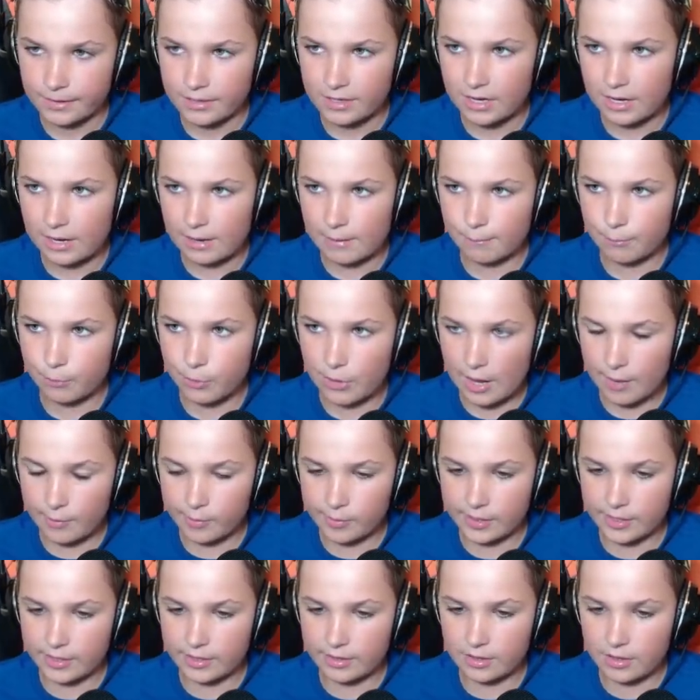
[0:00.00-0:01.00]
I'm
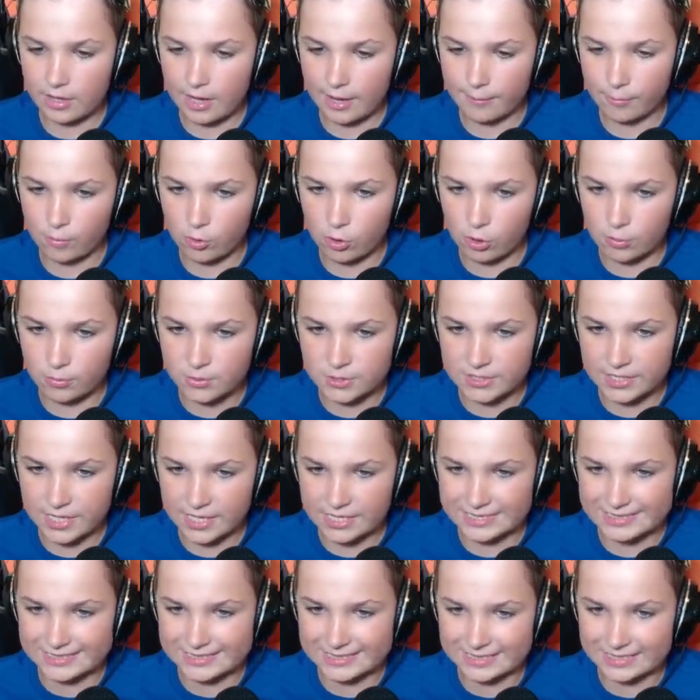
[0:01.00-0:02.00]
almost at
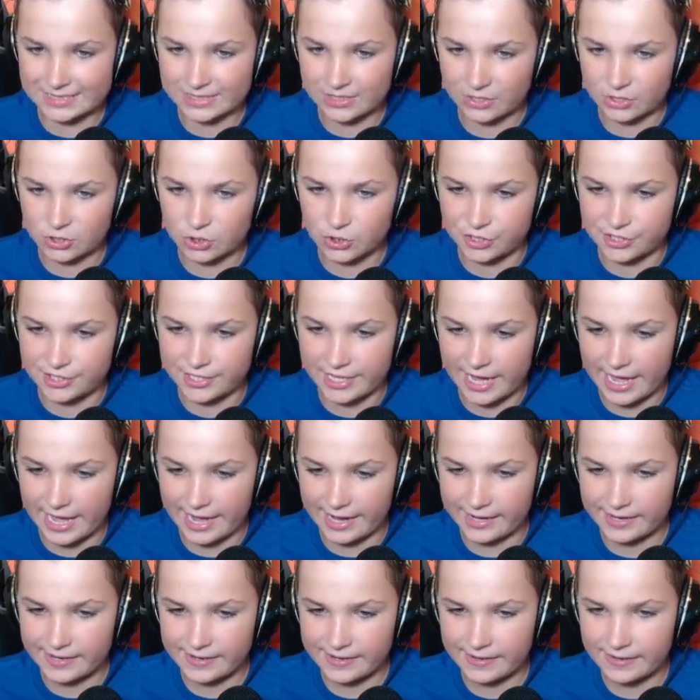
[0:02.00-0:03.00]
600,
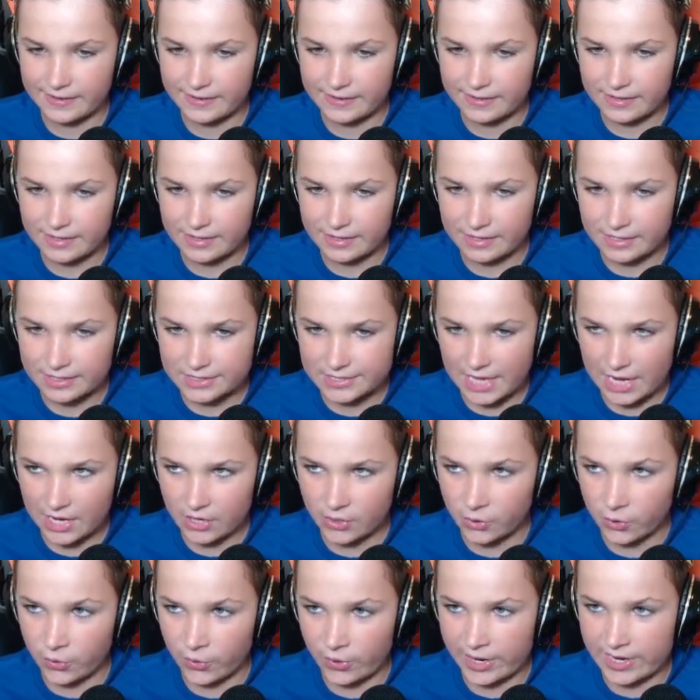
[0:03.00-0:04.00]
Dad. Is that
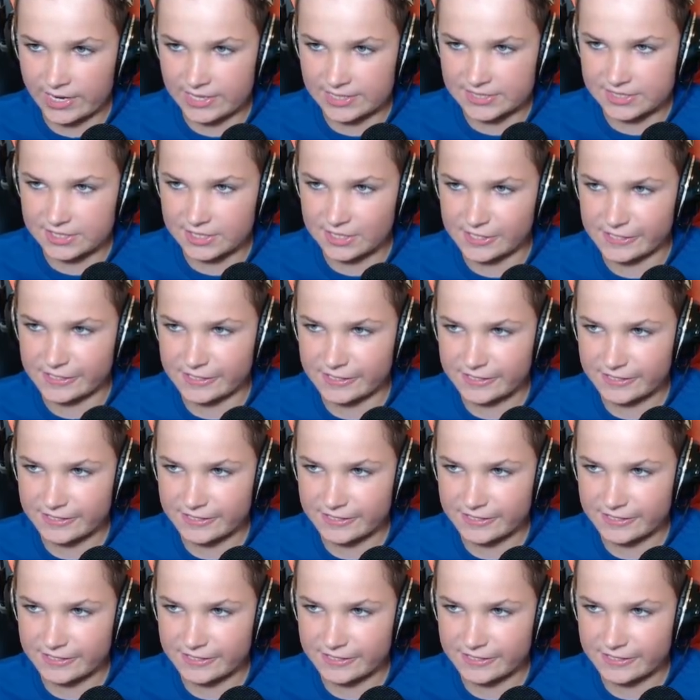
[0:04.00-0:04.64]
crazy?